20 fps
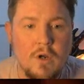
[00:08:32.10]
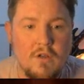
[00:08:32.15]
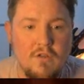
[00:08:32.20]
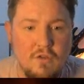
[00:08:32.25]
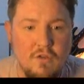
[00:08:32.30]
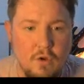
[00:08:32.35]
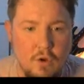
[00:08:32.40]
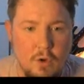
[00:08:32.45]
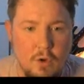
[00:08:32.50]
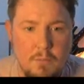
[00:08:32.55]
to
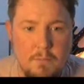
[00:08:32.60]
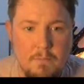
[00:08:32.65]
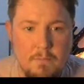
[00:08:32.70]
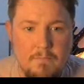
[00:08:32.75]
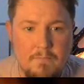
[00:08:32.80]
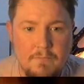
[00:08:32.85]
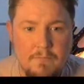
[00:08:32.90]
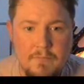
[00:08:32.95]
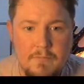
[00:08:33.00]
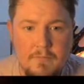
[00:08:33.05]
do
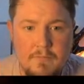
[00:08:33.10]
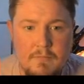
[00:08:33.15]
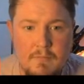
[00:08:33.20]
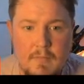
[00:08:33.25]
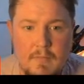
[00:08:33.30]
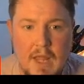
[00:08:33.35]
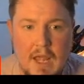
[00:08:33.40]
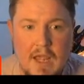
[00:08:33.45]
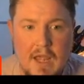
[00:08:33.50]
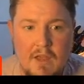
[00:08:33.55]

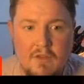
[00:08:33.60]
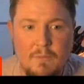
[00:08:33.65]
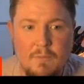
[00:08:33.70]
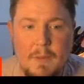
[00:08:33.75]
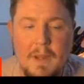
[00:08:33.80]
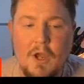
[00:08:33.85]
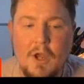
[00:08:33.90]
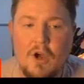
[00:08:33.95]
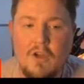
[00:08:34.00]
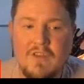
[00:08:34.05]
is,
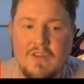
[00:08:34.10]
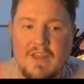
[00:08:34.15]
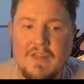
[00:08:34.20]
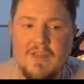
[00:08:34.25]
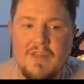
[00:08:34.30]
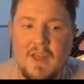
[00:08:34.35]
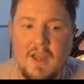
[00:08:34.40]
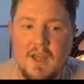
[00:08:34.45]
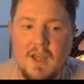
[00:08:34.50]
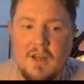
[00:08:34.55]
because I
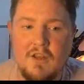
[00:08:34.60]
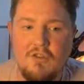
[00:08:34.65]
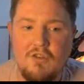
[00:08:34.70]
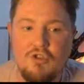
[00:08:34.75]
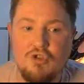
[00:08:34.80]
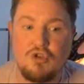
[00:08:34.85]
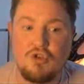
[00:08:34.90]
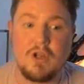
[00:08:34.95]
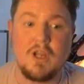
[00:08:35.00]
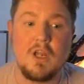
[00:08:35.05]
think it is
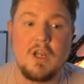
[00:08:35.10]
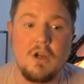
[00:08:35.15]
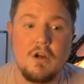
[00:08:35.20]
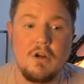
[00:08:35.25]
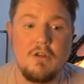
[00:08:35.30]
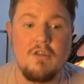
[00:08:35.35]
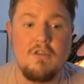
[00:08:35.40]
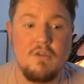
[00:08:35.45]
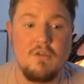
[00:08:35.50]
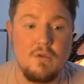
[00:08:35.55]
trickier
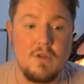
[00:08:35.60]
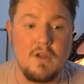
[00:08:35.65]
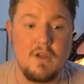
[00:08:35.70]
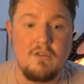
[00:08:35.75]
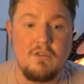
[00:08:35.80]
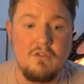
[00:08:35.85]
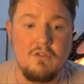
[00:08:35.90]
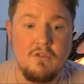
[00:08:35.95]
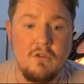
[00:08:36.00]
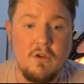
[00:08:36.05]
to do
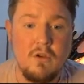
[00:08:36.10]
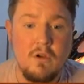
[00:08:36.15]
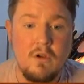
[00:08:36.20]
this,